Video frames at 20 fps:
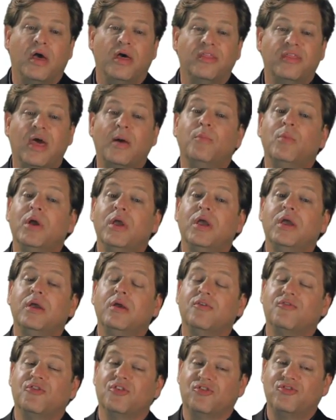
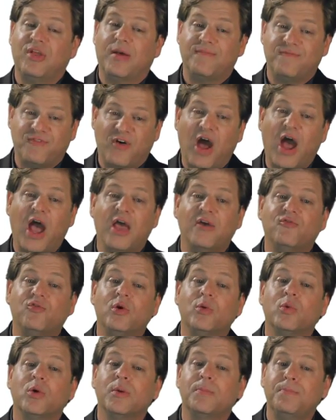Then for step 5,
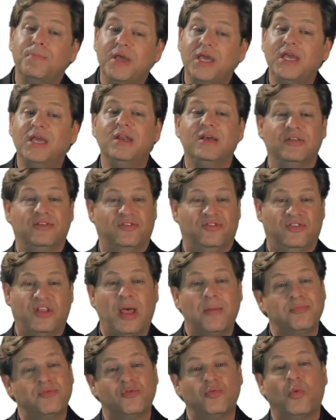we repeated
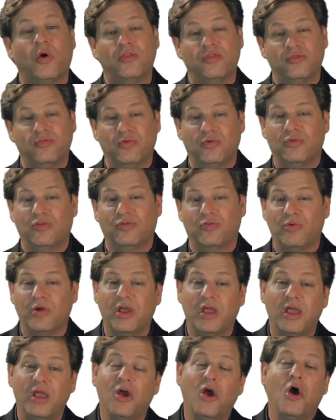steps 1 through
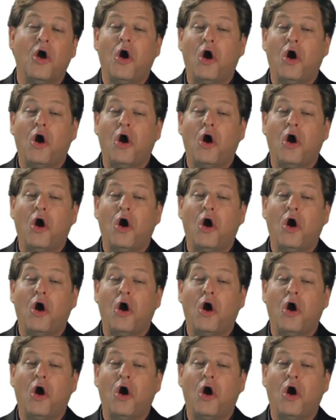3